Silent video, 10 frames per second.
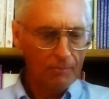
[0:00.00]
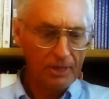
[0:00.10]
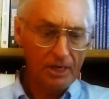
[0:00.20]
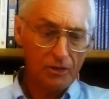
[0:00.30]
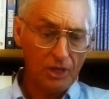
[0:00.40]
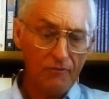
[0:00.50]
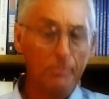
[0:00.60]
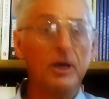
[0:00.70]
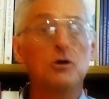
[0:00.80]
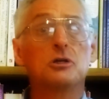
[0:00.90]
But it's even
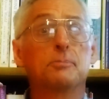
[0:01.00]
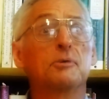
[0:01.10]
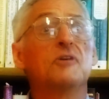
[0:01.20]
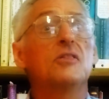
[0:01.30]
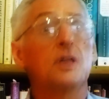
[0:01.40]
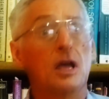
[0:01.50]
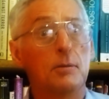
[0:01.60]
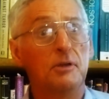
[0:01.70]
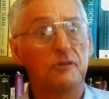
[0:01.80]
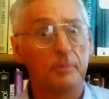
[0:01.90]
better to prevent the
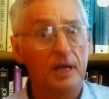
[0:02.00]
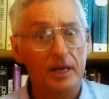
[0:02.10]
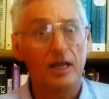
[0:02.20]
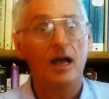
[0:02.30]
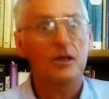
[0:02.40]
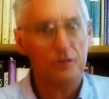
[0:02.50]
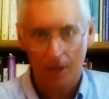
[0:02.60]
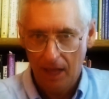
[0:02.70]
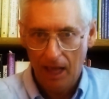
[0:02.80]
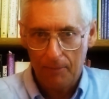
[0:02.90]
enemy from hitting us
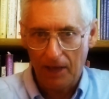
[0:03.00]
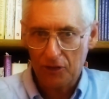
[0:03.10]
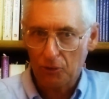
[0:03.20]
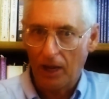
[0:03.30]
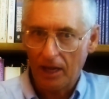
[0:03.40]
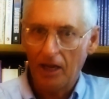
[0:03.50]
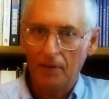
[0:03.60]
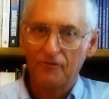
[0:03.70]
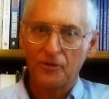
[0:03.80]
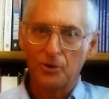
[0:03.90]
by striking
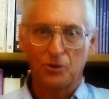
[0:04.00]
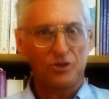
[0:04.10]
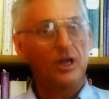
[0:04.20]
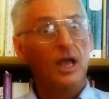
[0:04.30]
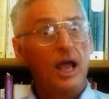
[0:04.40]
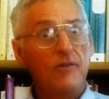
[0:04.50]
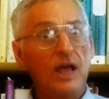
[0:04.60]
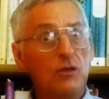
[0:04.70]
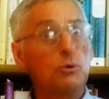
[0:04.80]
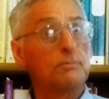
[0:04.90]
him first. And
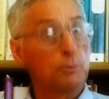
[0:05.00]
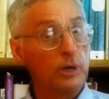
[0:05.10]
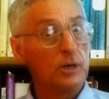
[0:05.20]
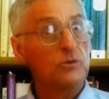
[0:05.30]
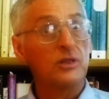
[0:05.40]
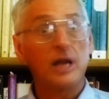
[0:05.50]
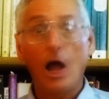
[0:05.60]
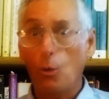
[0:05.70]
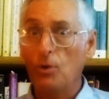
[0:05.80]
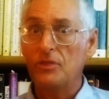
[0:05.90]
that's what Prayers That
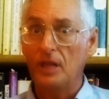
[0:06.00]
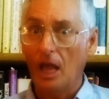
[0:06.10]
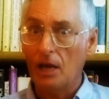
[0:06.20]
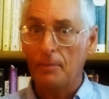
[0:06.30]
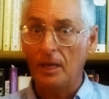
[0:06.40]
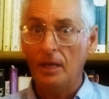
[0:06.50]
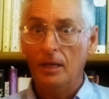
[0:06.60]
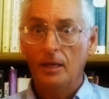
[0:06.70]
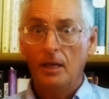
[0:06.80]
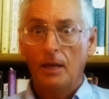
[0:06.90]
Outwit the Enemy
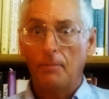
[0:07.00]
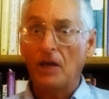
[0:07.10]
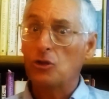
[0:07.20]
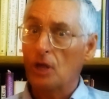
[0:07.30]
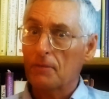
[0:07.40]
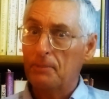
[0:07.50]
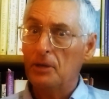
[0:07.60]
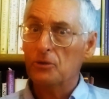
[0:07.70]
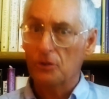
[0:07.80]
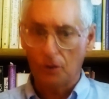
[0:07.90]
by Chuck
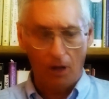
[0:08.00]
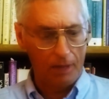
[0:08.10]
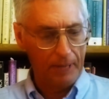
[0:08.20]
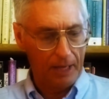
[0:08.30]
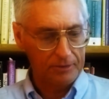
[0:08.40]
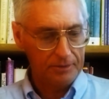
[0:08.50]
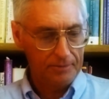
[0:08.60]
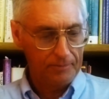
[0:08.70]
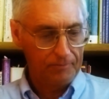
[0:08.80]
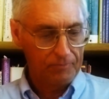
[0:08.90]
Pierce is all about.
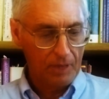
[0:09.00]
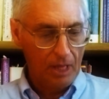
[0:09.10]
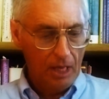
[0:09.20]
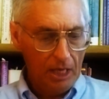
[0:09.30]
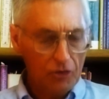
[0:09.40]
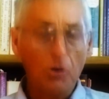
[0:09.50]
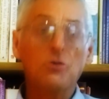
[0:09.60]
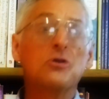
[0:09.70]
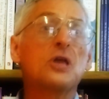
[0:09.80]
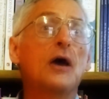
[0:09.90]
He
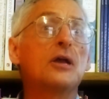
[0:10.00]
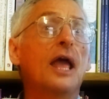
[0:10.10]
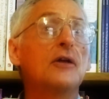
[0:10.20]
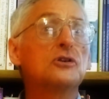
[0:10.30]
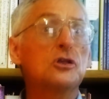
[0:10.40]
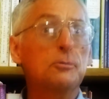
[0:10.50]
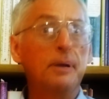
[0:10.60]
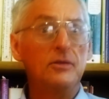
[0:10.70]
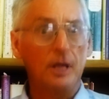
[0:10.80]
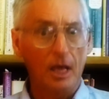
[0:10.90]
shows us how to
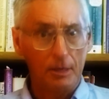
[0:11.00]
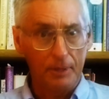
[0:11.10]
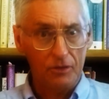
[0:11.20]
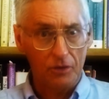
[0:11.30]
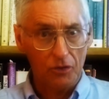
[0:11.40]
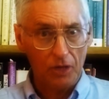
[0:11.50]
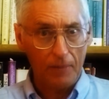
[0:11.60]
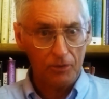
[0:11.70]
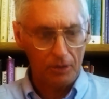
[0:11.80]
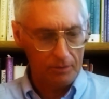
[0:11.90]
anticipate the enemy's
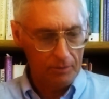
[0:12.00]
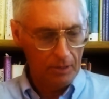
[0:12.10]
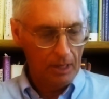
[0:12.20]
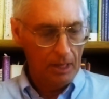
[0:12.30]
deception